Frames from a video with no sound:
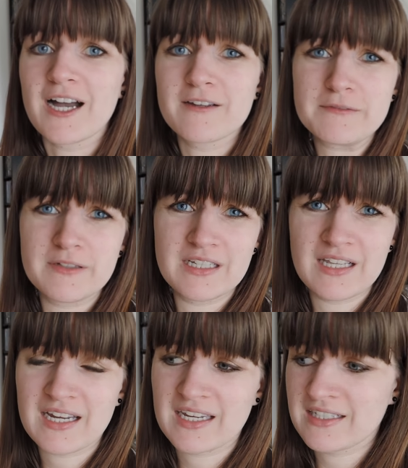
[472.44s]
I feel
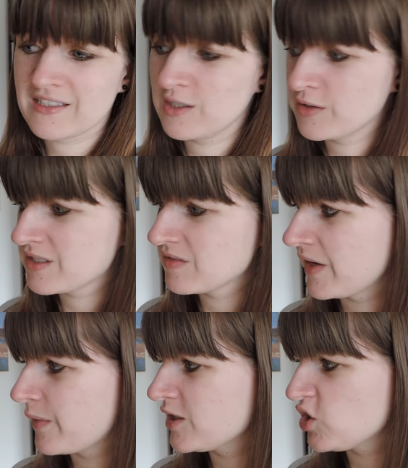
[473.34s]
like it looks
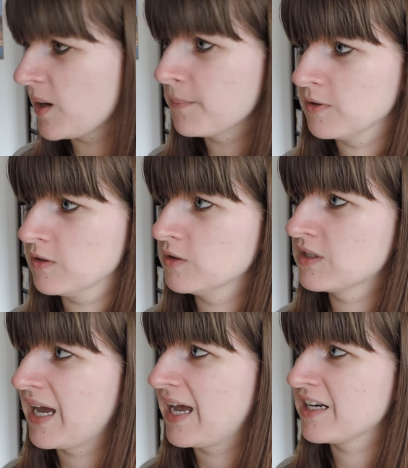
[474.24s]
very
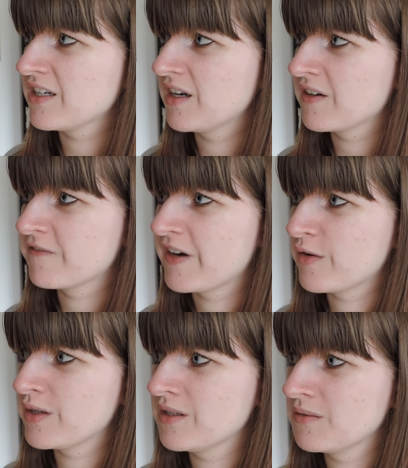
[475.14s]
jumbled and not
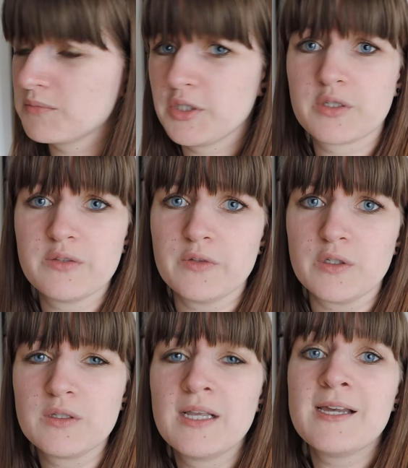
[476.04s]
very
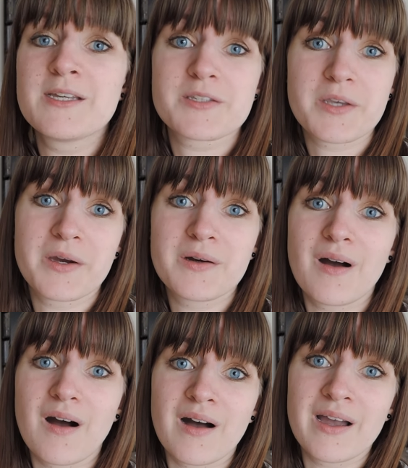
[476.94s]
beautiful, so
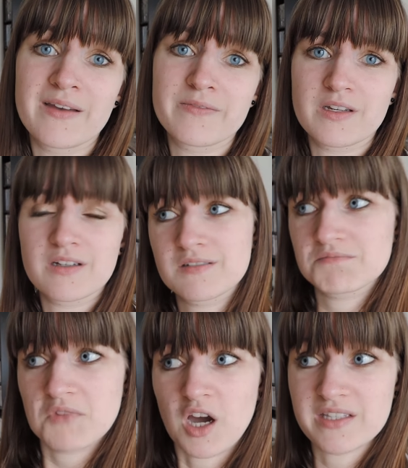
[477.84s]
I have
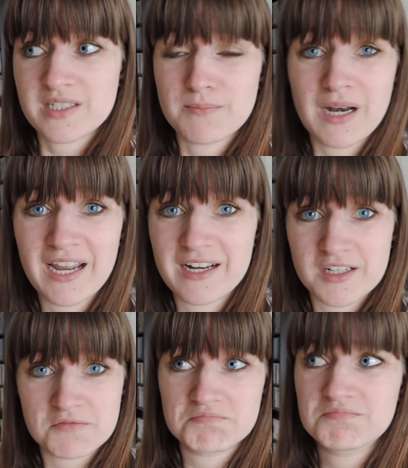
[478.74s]

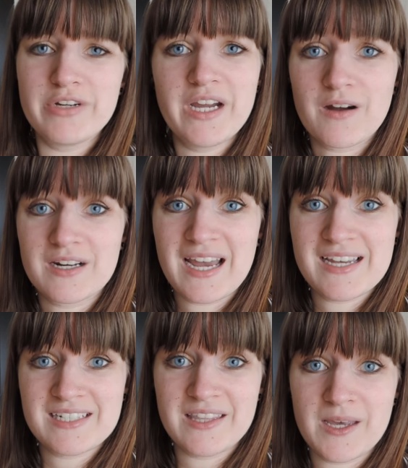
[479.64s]
contemplated
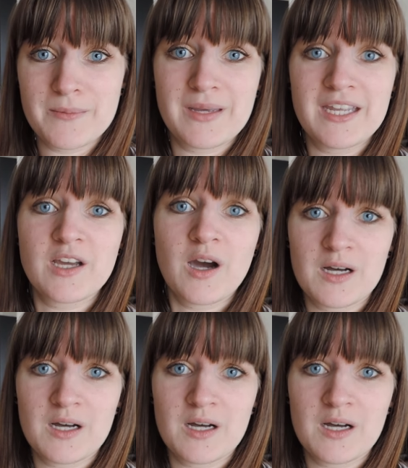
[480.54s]
reorganizing them in